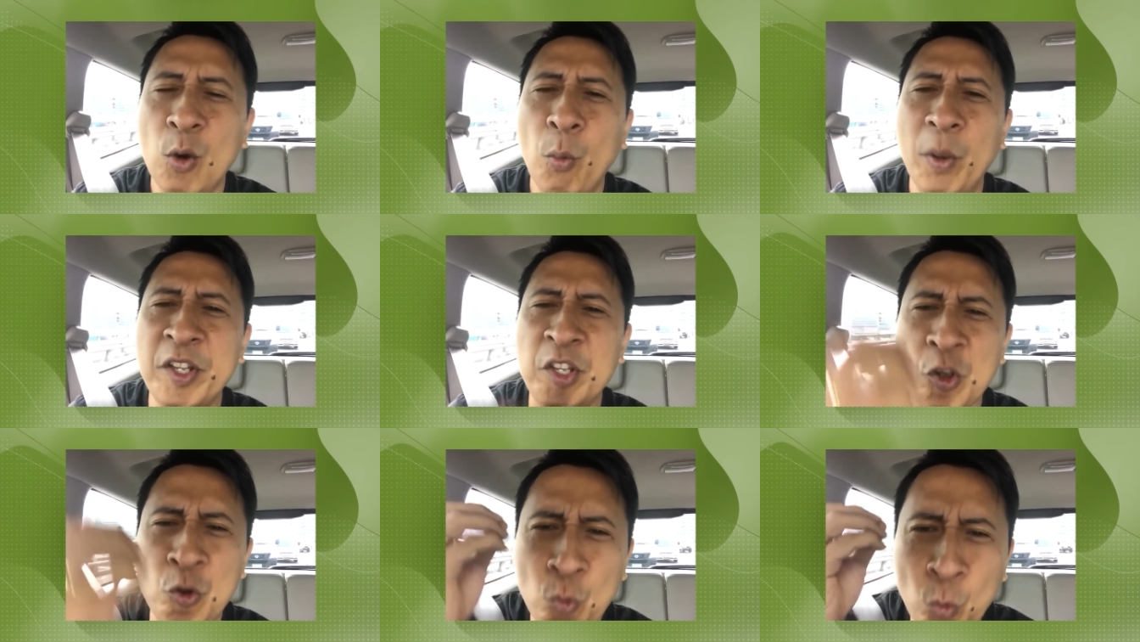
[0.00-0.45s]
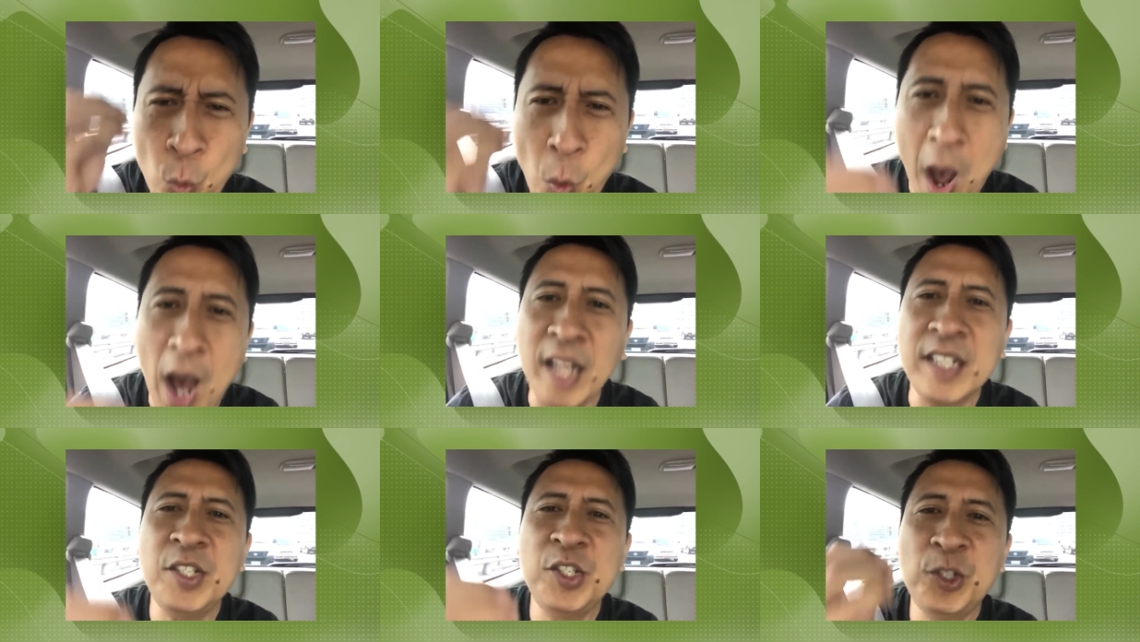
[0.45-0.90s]
When you
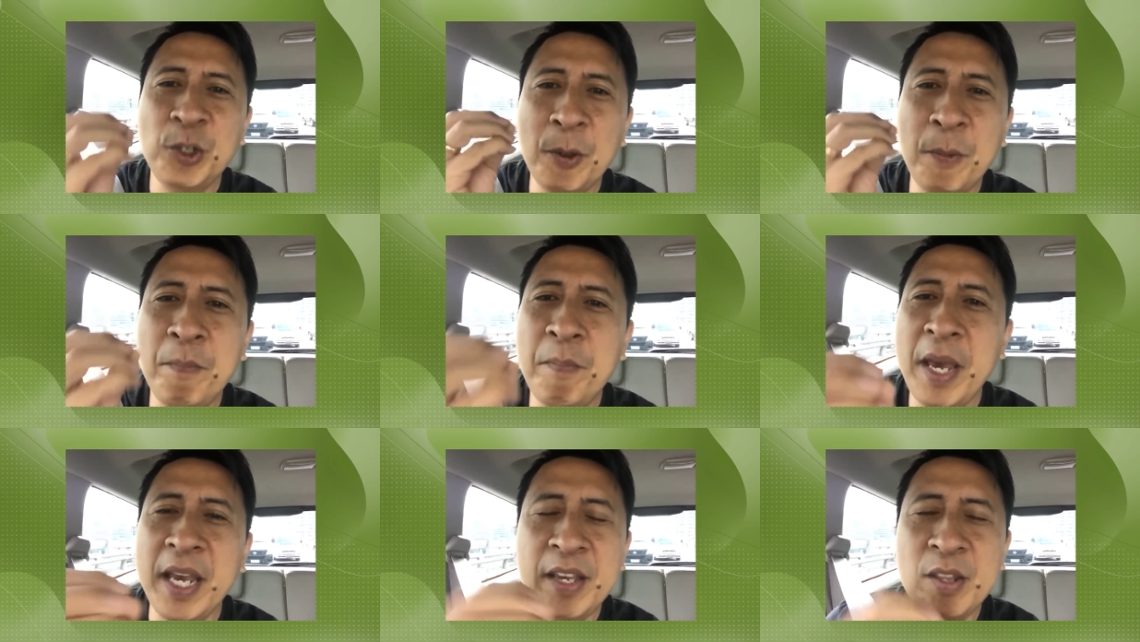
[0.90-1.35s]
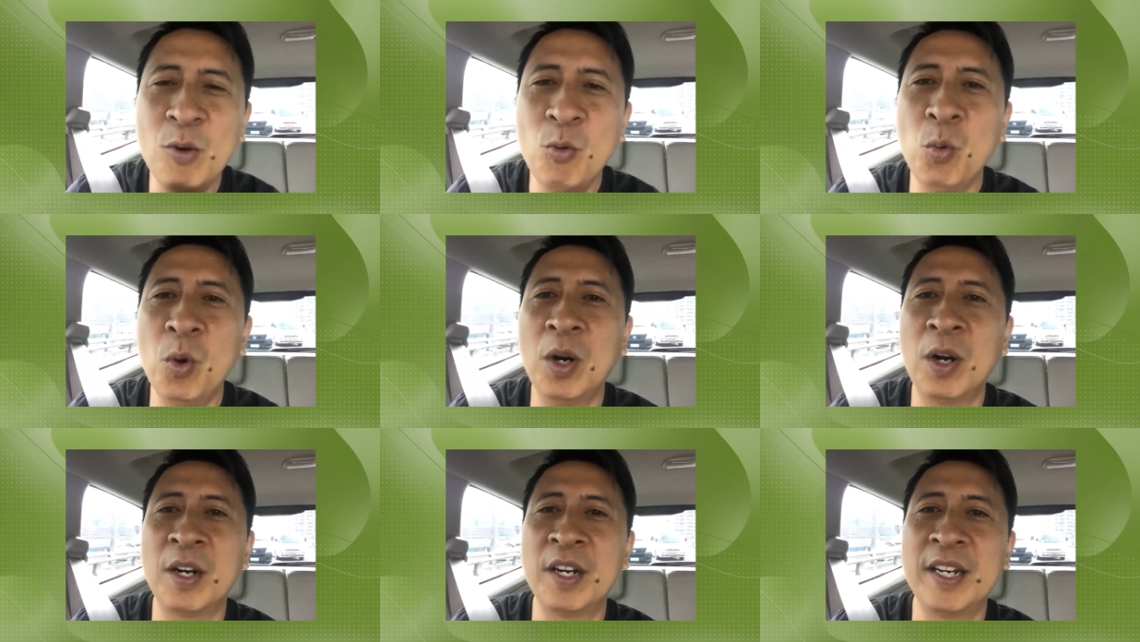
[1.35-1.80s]
want to obey the
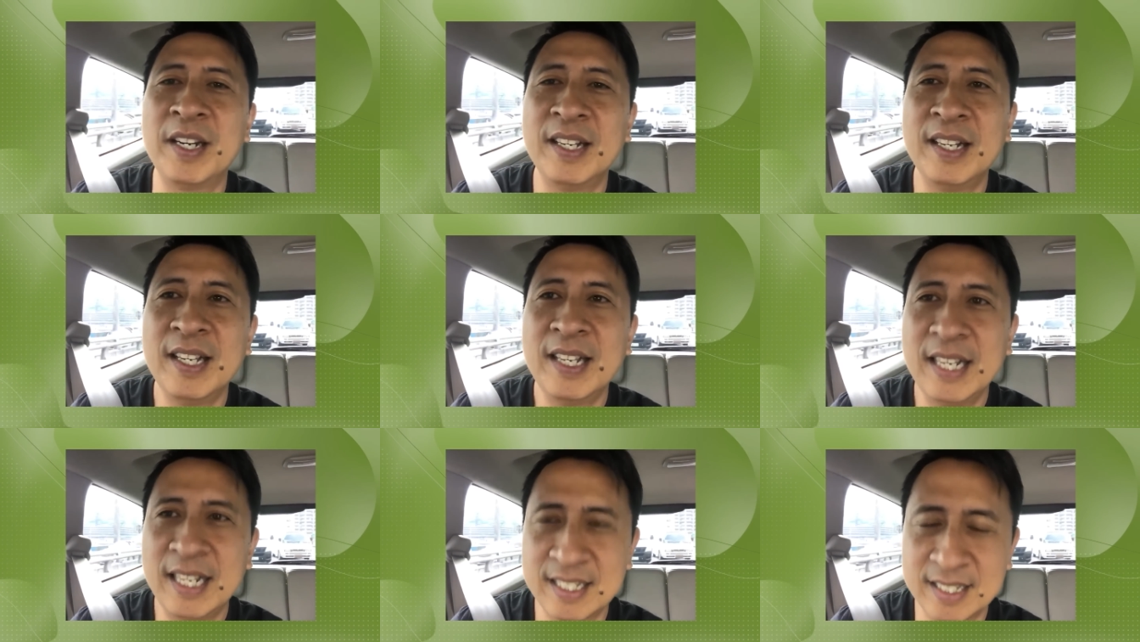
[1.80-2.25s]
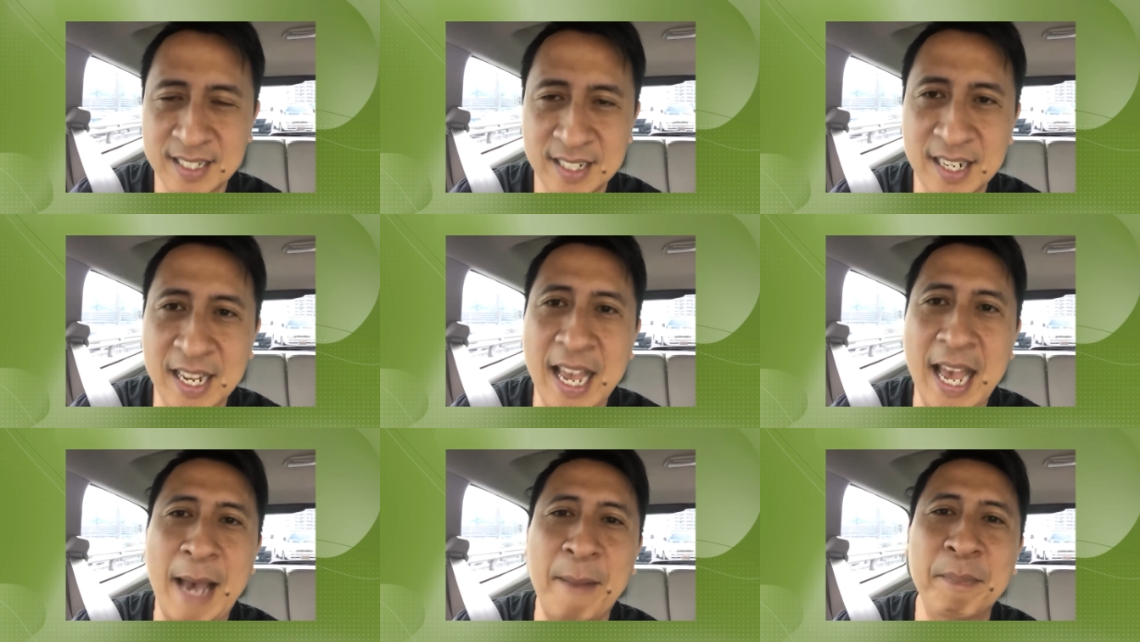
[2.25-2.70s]
word, it's
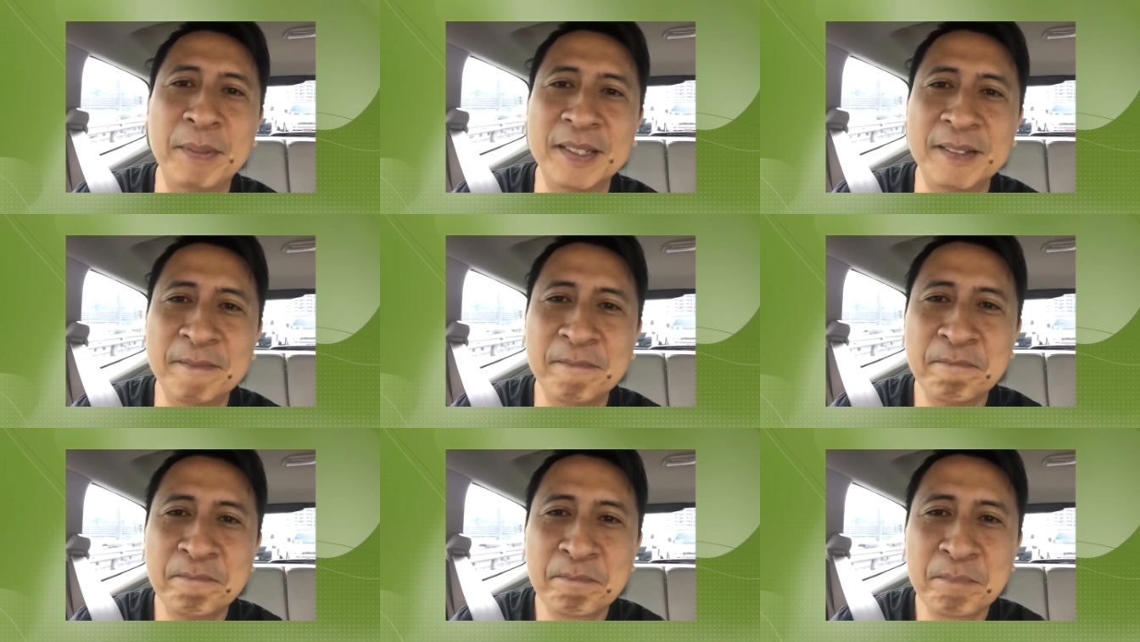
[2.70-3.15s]
going to happen.